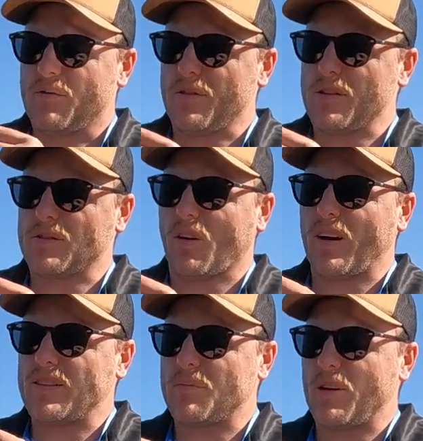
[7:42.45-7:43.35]
for the
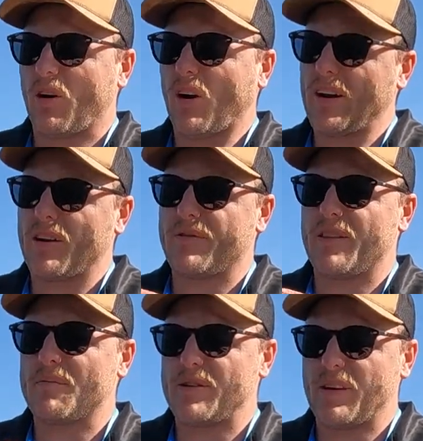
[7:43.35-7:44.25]
tide to be high enough for
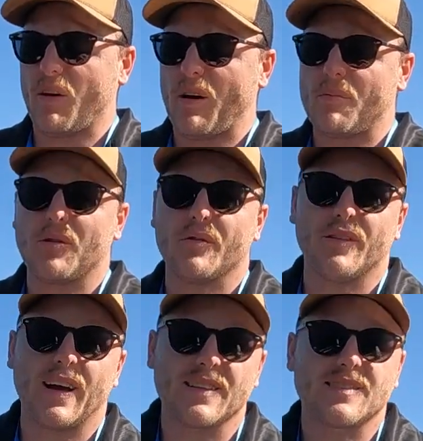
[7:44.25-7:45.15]
them to go up on the
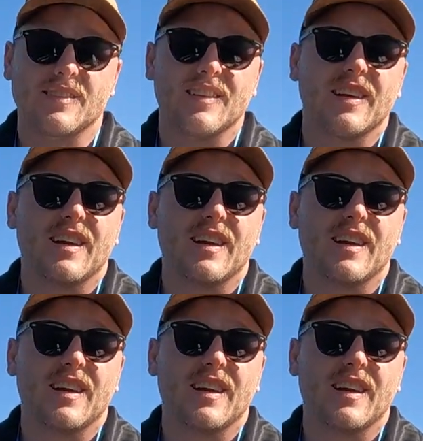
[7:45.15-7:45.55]
flats,